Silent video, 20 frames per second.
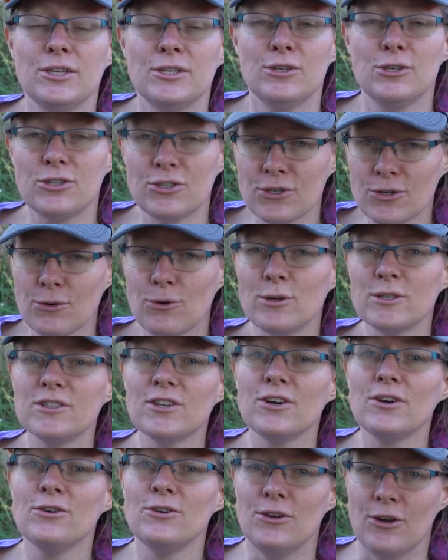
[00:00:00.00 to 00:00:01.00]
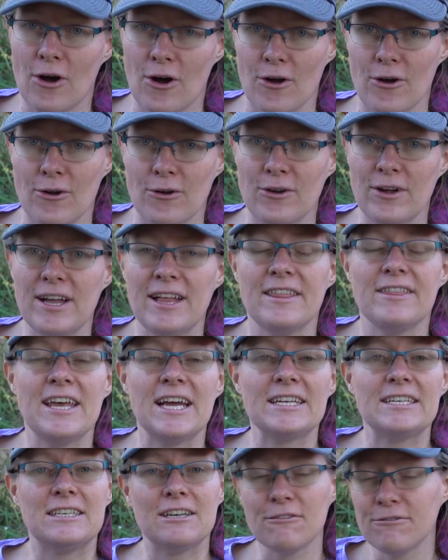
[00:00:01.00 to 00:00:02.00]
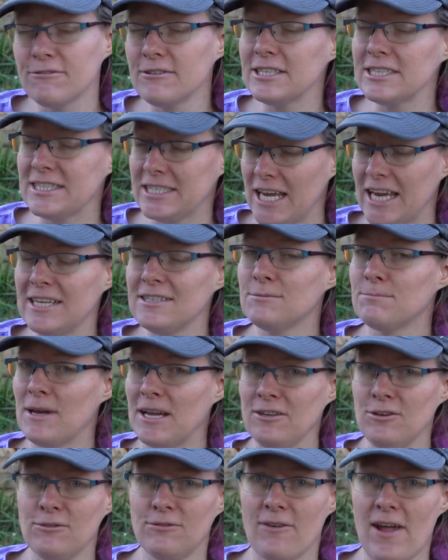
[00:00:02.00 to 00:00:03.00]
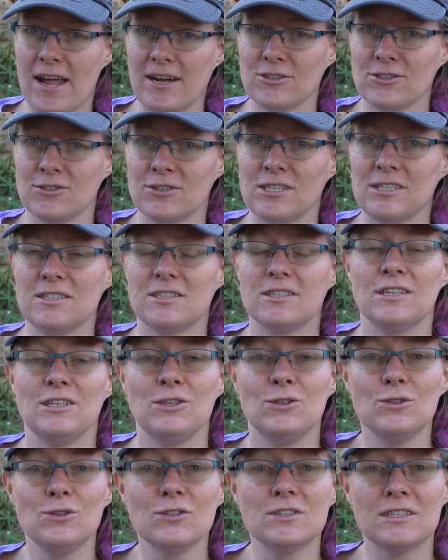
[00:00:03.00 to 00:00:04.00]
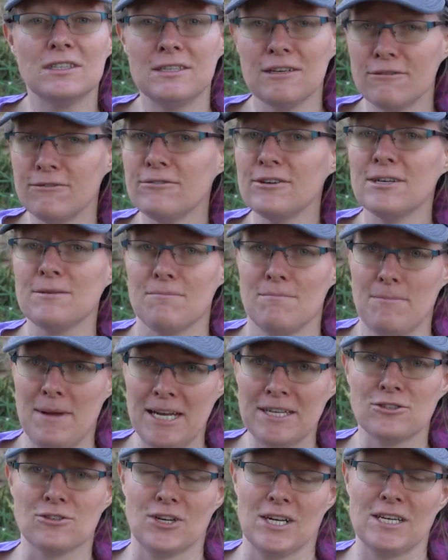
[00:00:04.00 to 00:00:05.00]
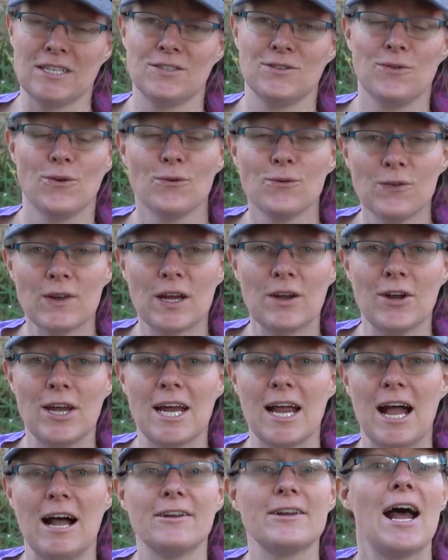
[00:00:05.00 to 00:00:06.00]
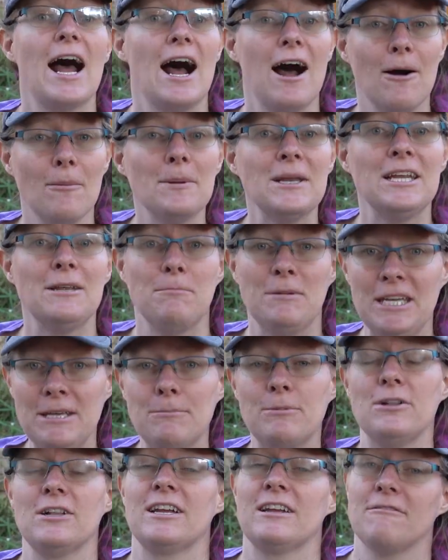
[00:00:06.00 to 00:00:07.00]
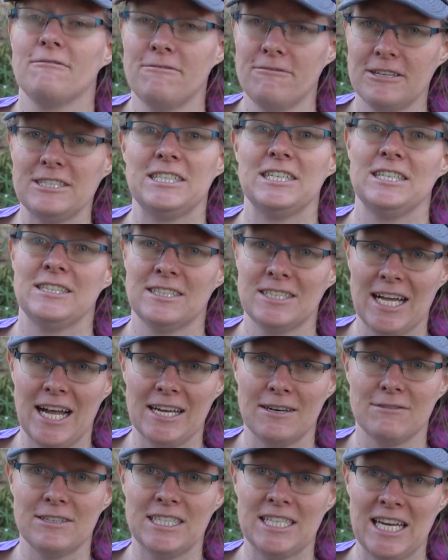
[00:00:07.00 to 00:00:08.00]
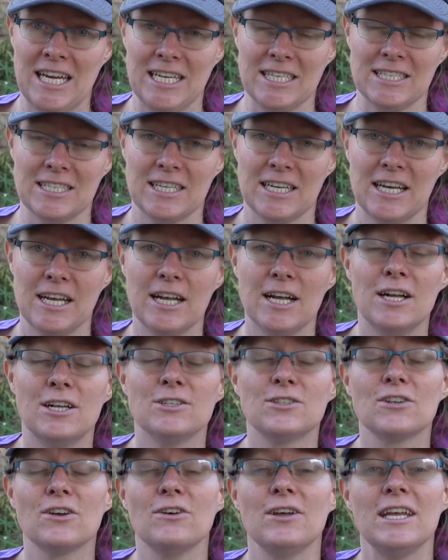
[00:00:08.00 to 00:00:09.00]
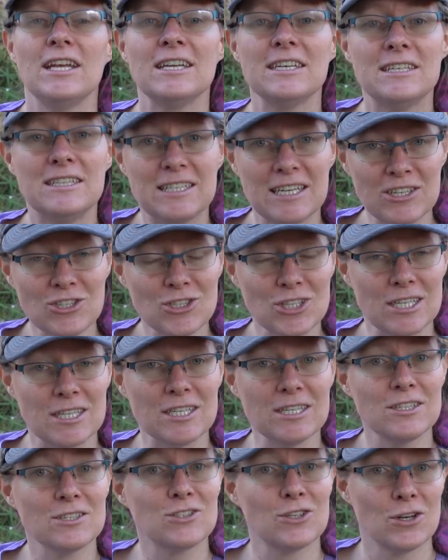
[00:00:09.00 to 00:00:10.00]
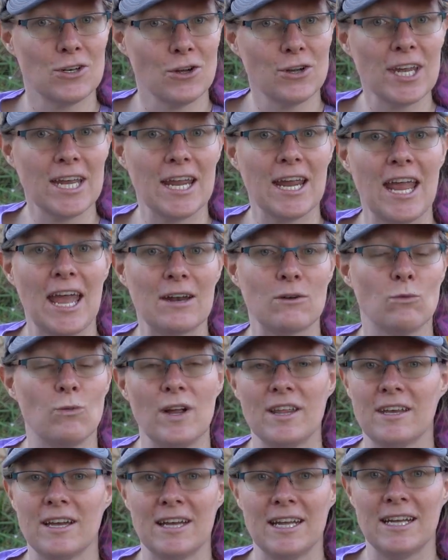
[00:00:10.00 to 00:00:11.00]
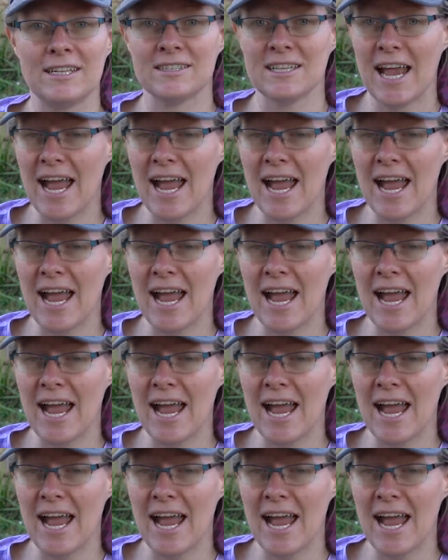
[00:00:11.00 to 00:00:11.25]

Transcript: You should also know that different tent manufacturers use different metrics for figuring out how many people can fit inside of a tent. So in addition to looking at whether it's